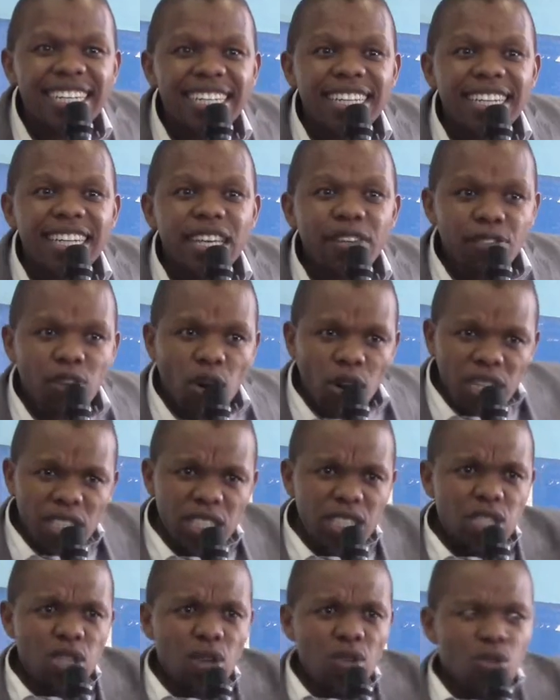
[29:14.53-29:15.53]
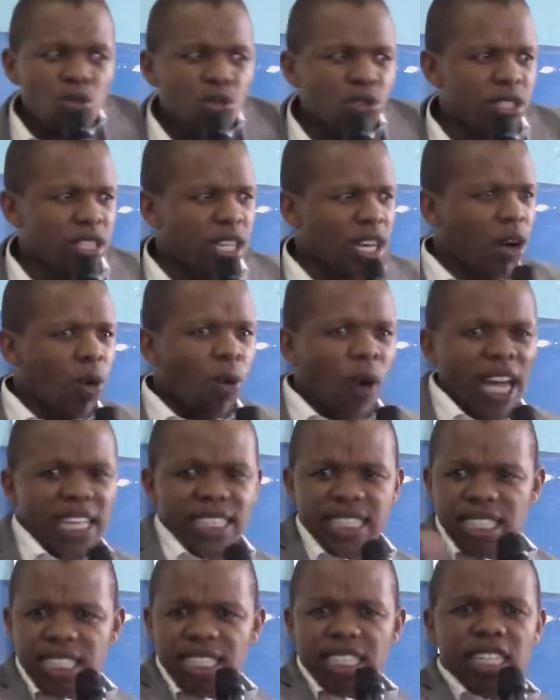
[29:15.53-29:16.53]
If God is so good, why
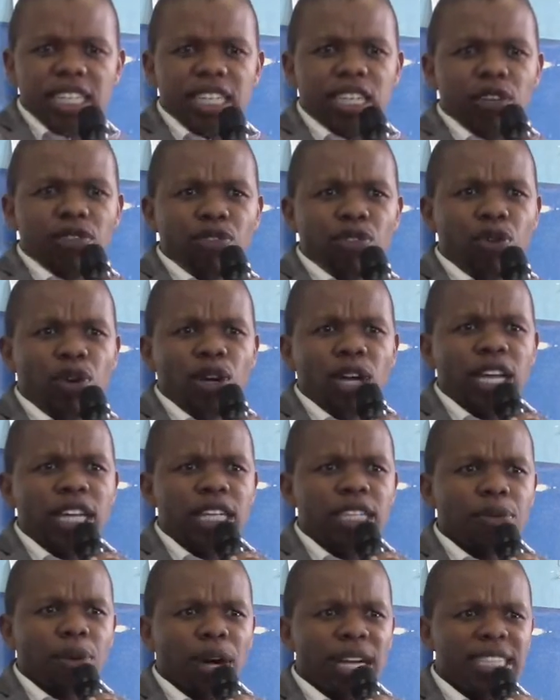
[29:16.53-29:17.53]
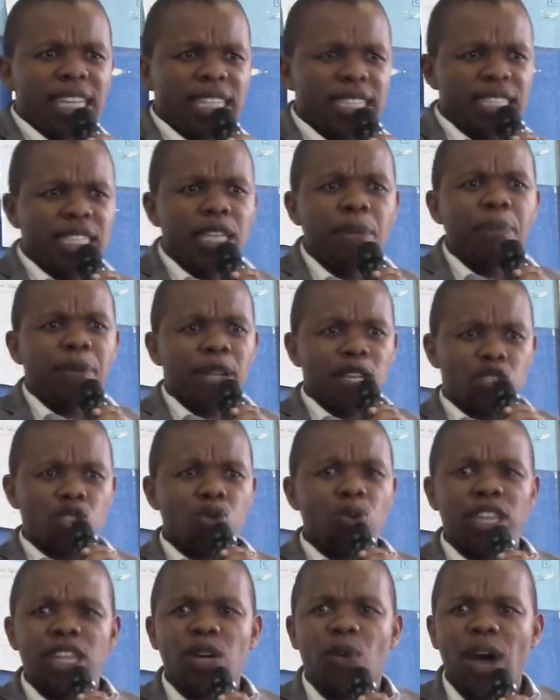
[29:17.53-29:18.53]
didn't he give you, why doesn't he bless you
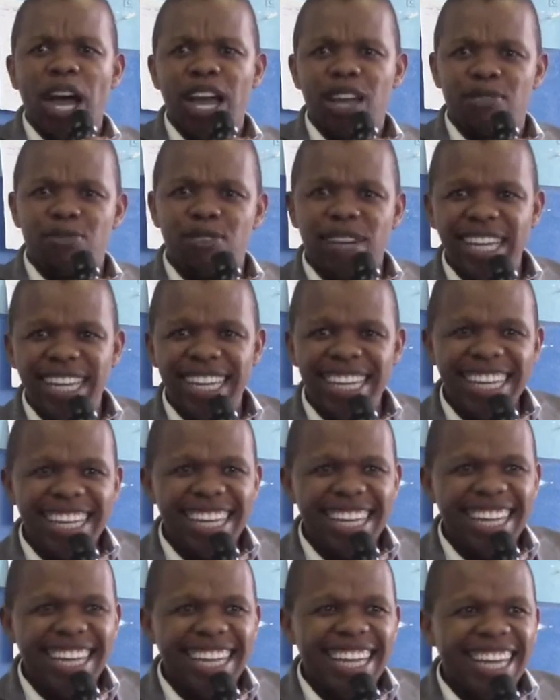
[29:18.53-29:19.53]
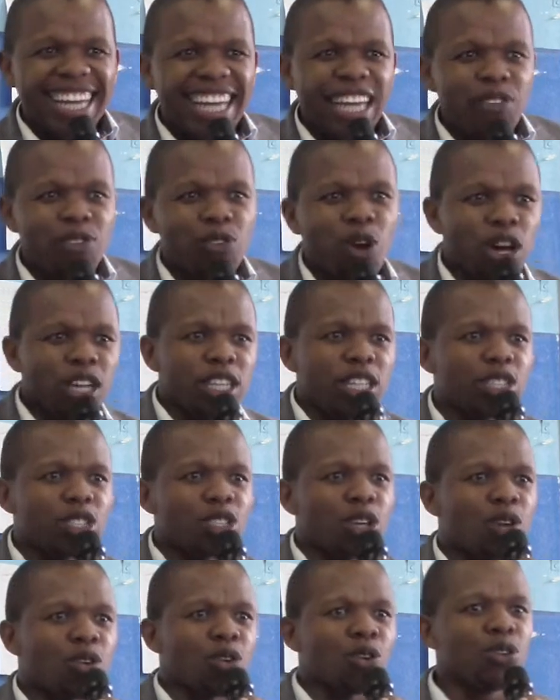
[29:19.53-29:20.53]
with a wife? Eh? If God is
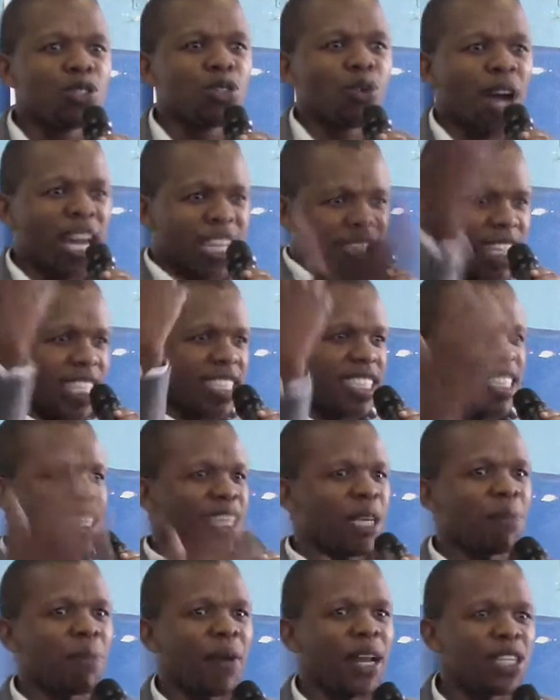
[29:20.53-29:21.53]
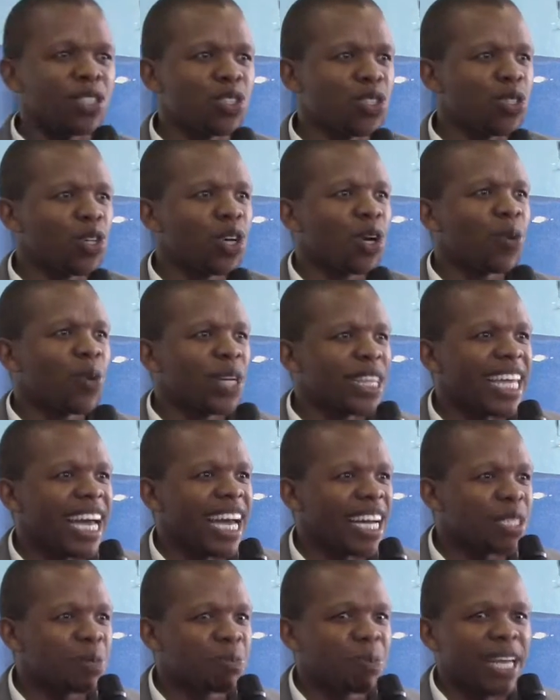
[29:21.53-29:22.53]
so good, why doesn't he bless you with a
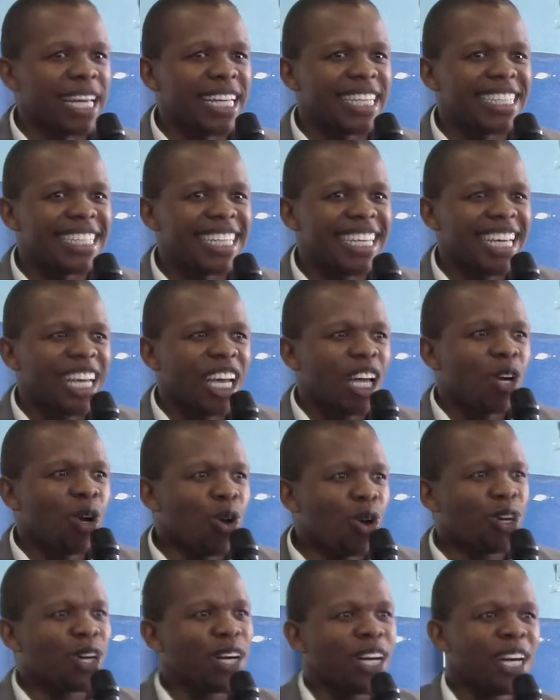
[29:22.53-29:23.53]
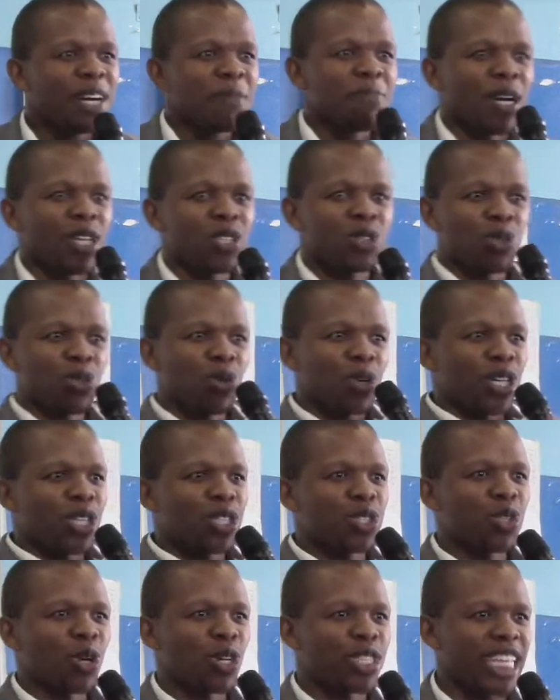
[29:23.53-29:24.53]
husband? Look, Mashuru
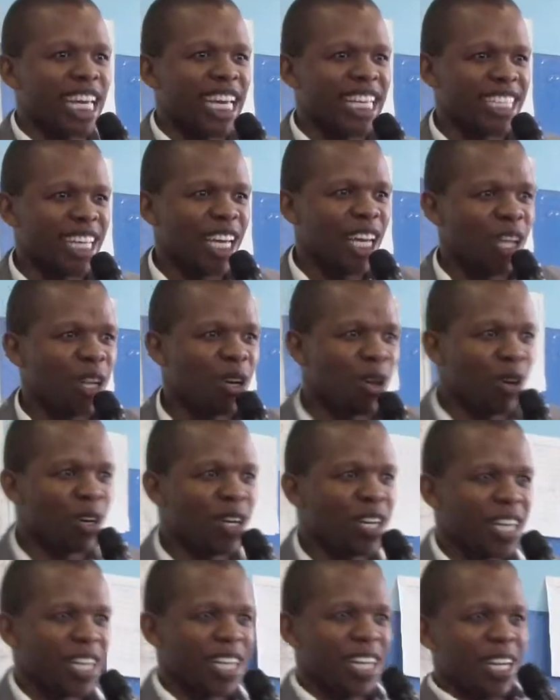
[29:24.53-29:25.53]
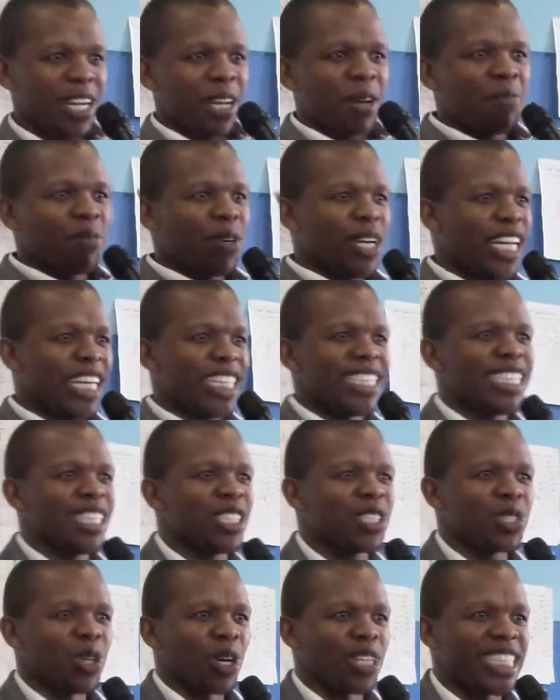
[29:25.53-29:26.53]
is sorted. Look, Mules
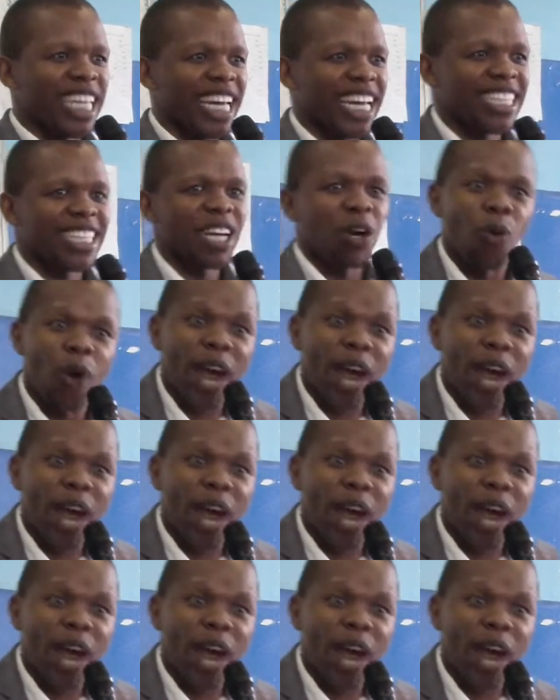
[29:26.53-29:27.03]
is sorted.